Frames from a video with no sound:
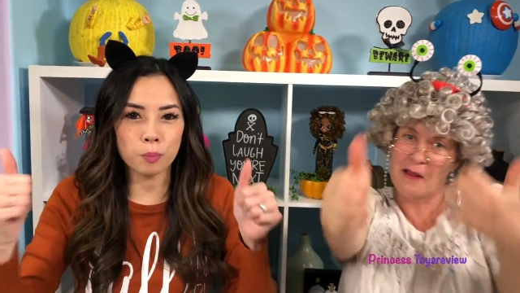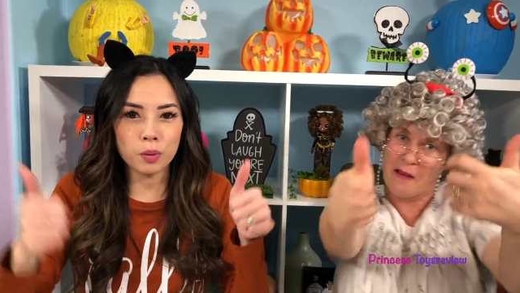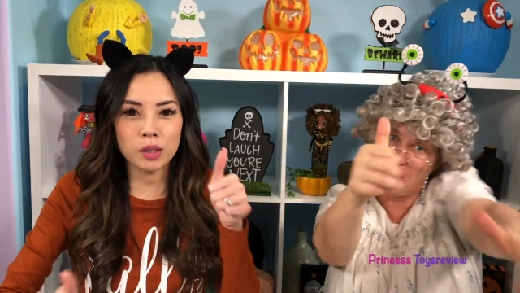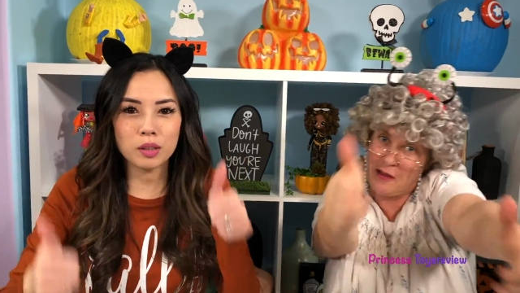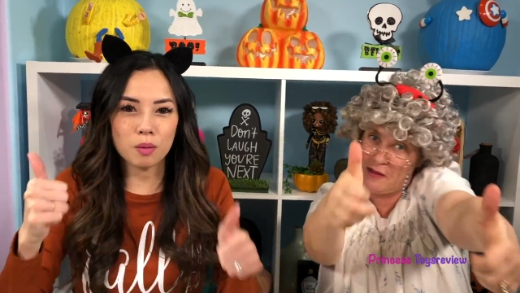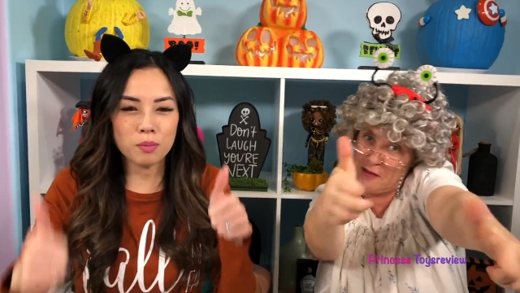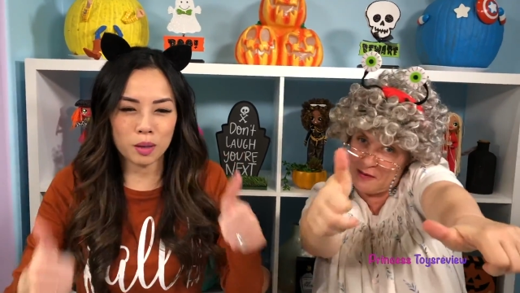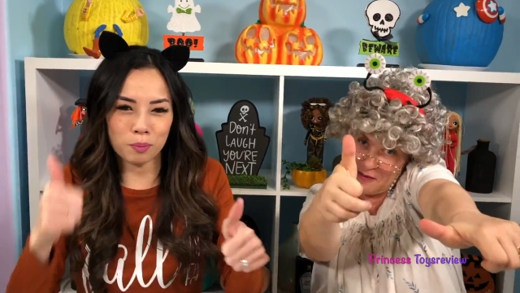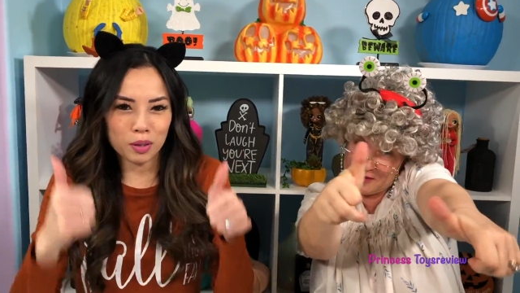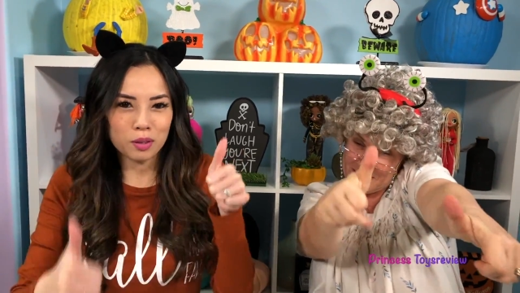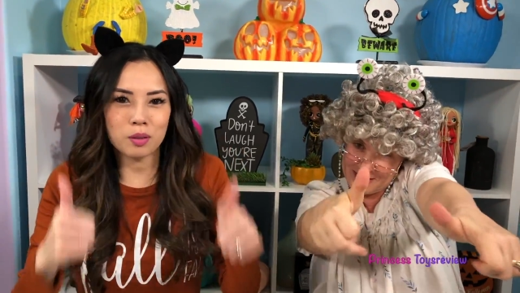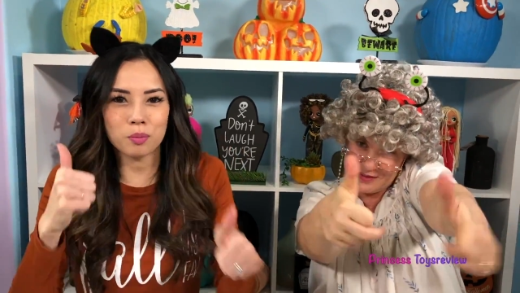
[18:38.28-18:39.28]
Speaker 1: a big thumbs
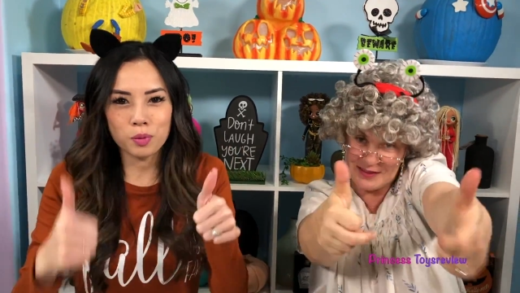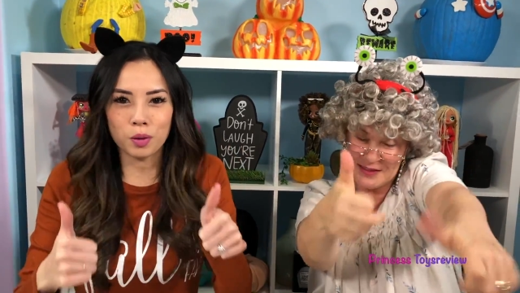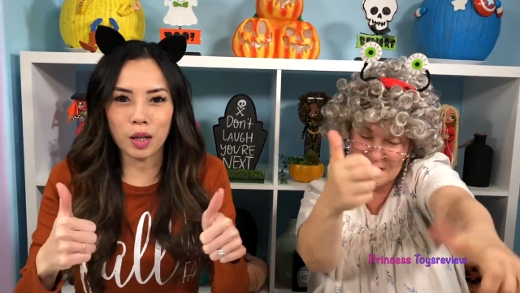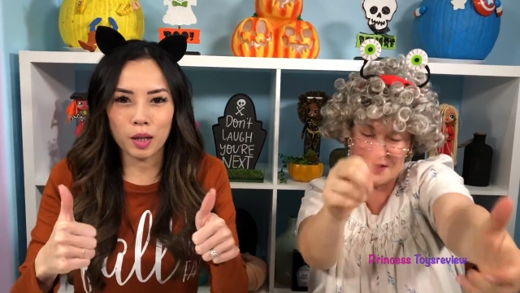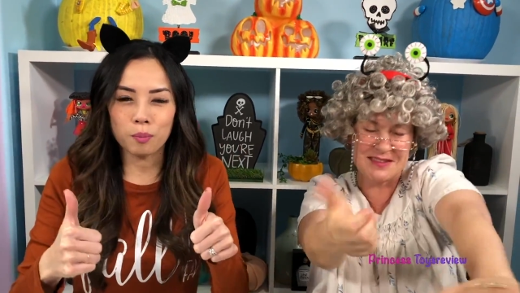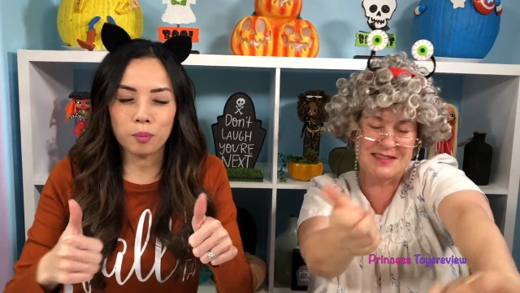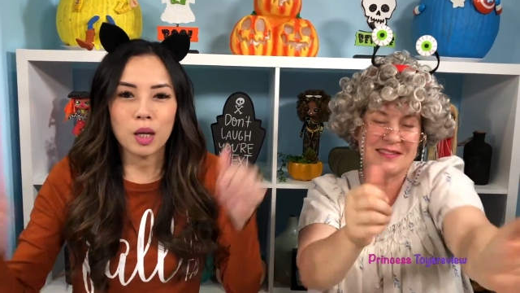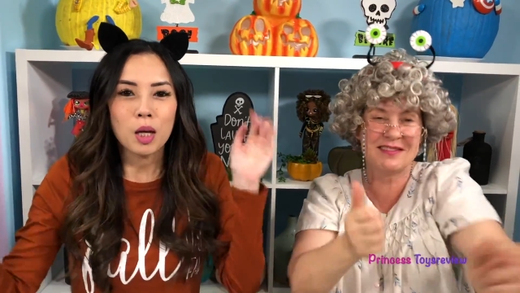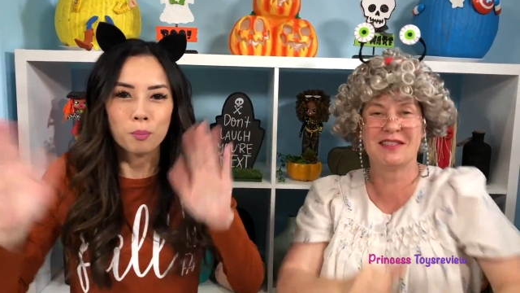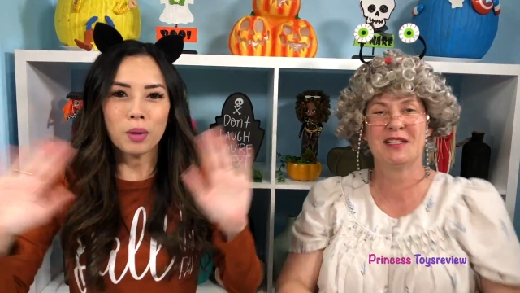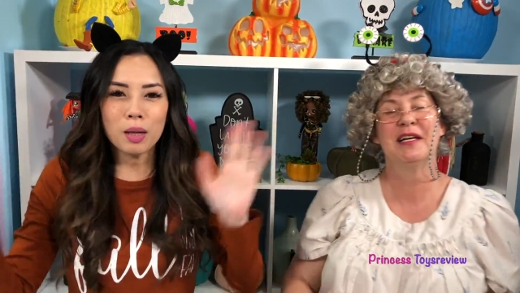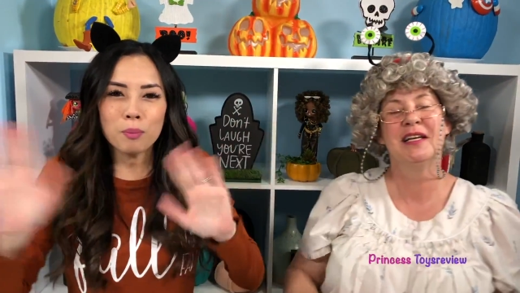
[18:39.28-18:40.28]
up and subscribe.
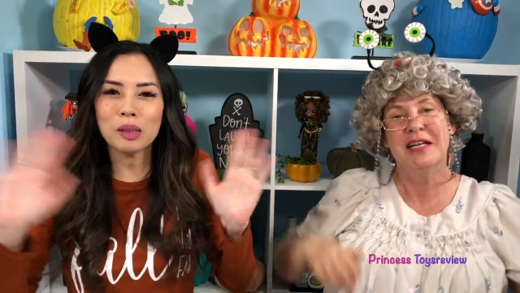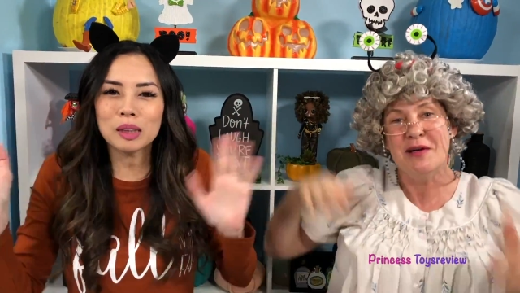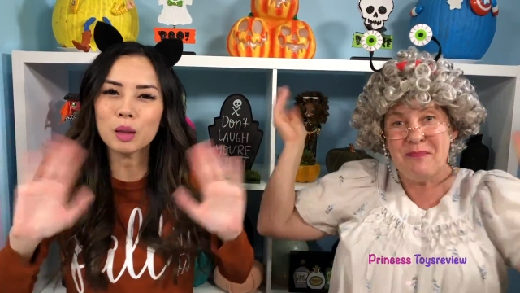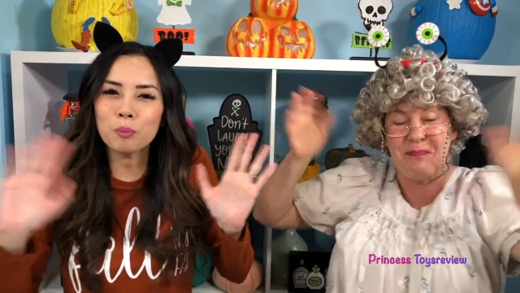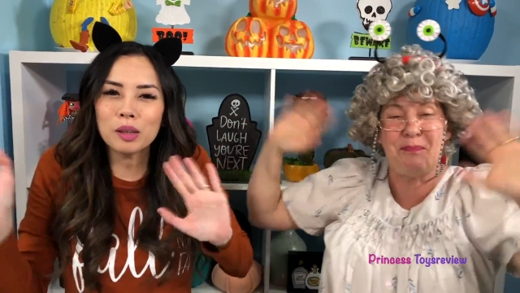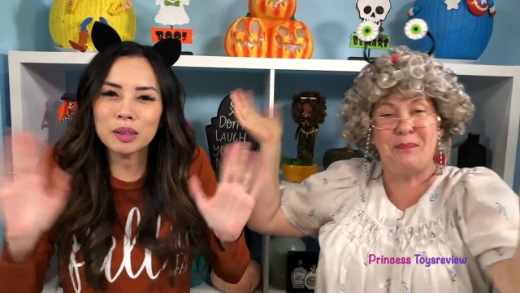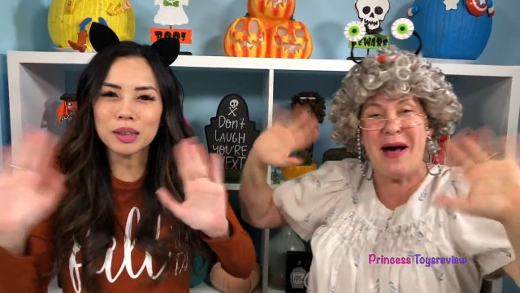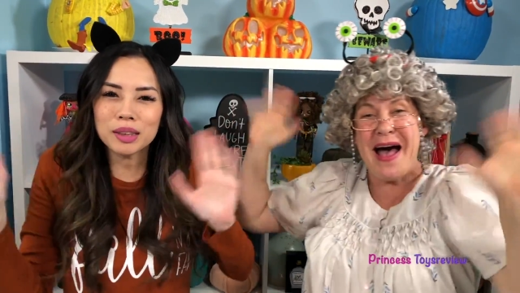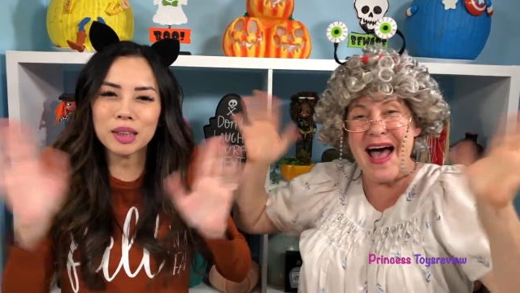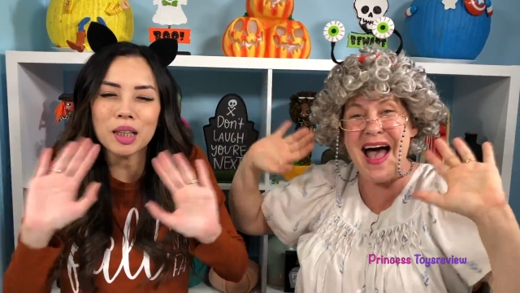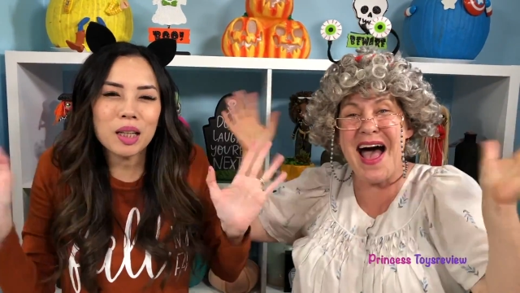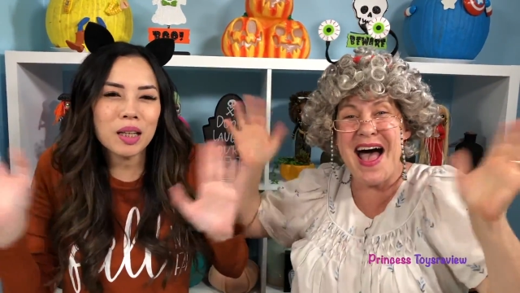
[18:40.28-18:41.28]
Bye, Prince and Princess!
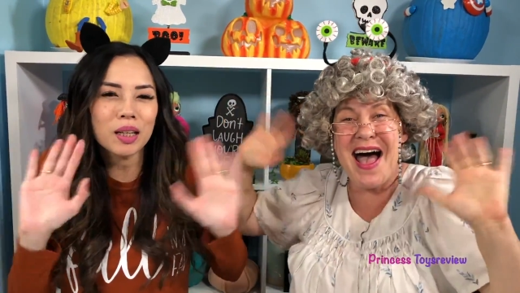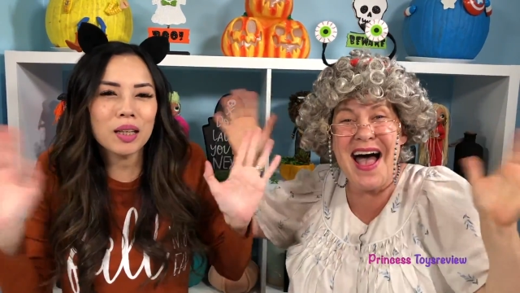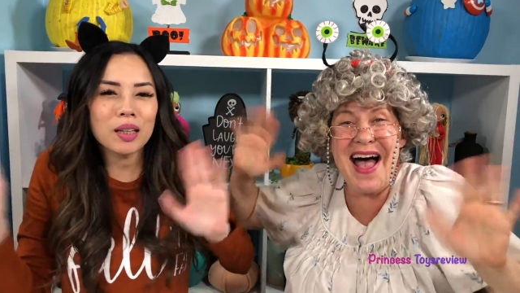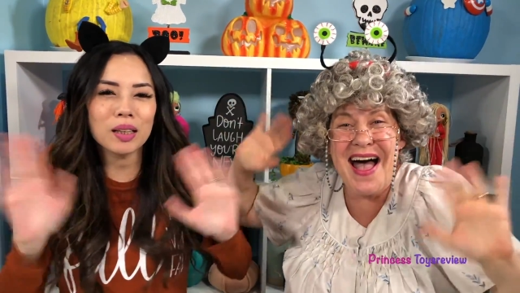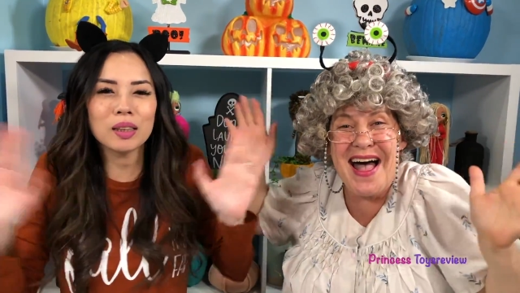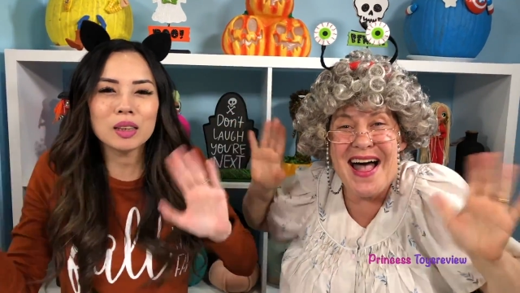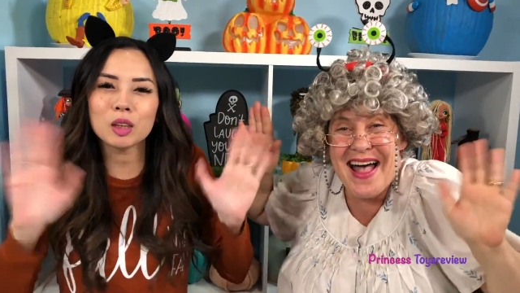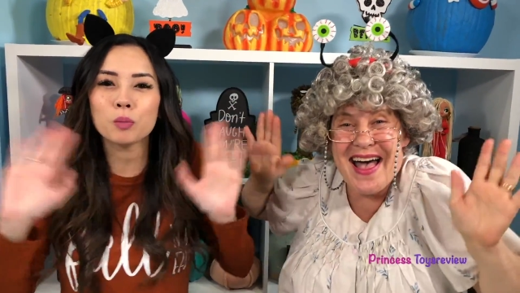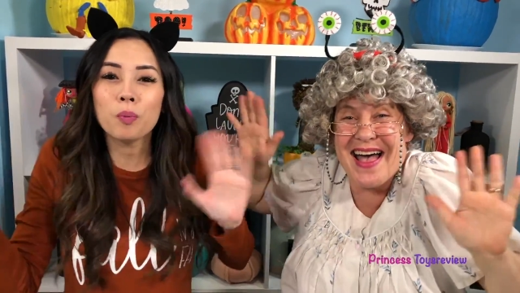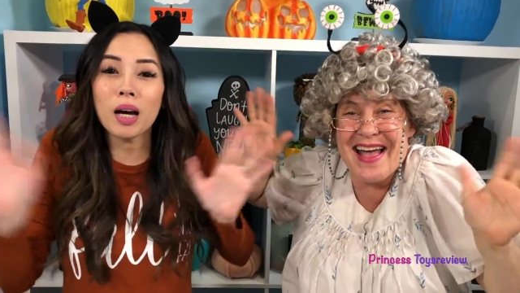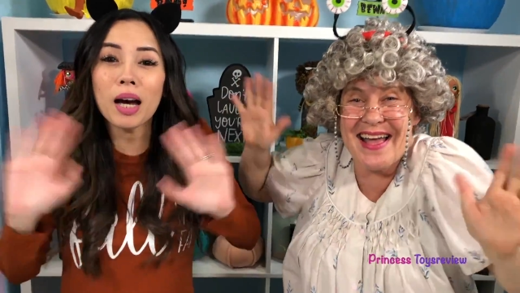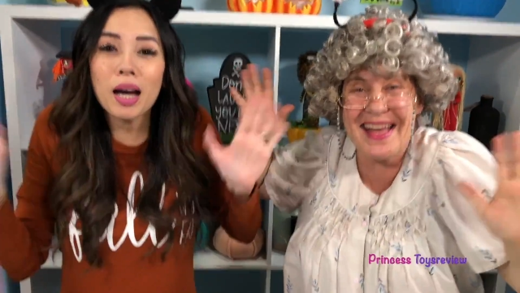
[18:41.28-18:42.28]

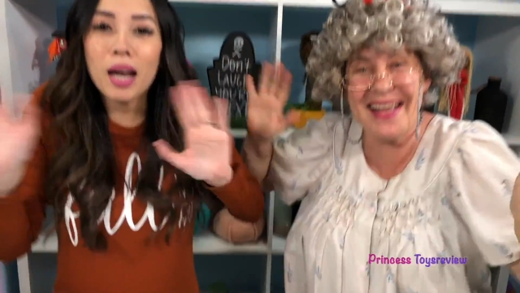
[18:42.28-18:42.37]
Bye!